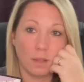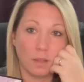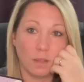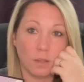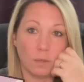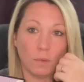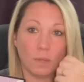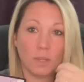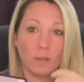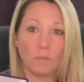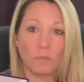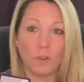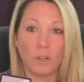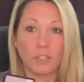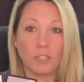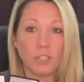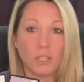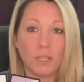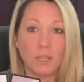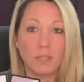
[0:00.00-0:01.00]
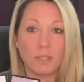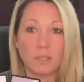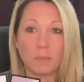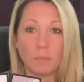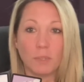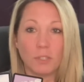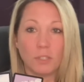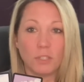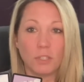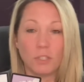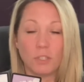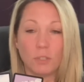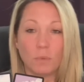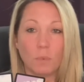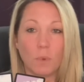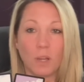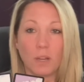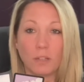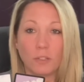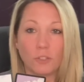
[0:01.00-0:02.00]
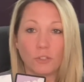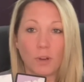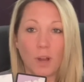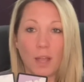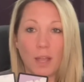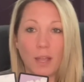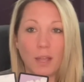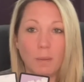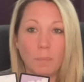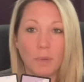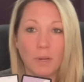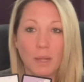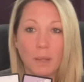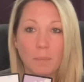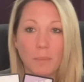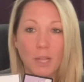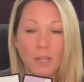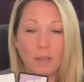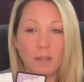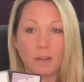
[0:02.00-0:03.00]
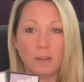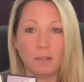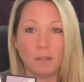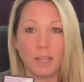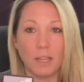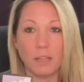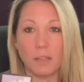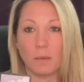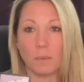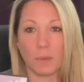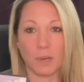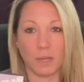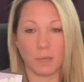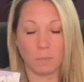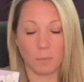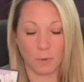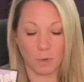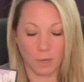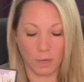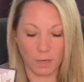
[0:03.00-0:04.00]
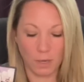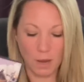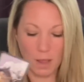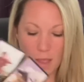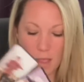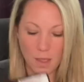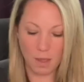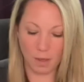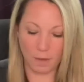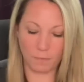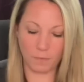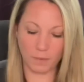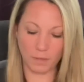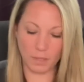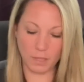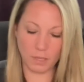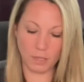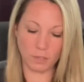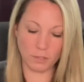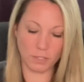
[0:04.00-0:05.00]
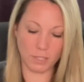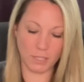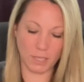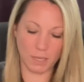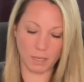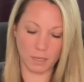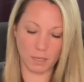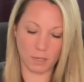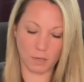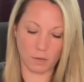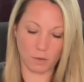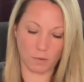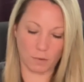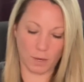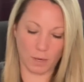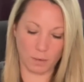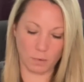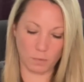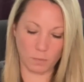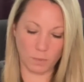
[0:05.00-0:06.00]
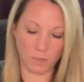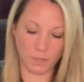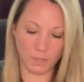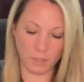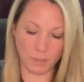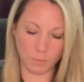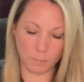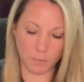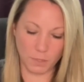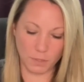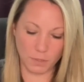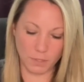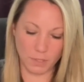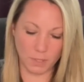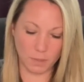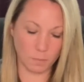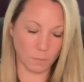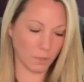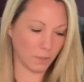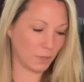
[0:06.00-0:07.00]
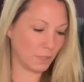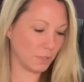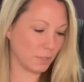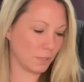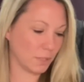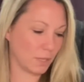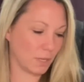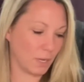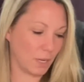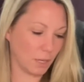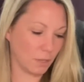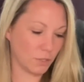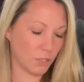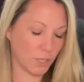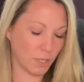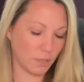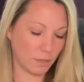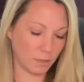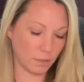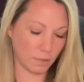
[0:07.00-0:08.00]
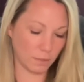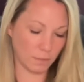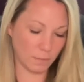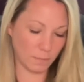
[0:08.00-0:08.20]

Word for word: You can rush in as much as you want to try, but I'm not going to let you anymore. I feel like you're standing your ground with this person, with this connection.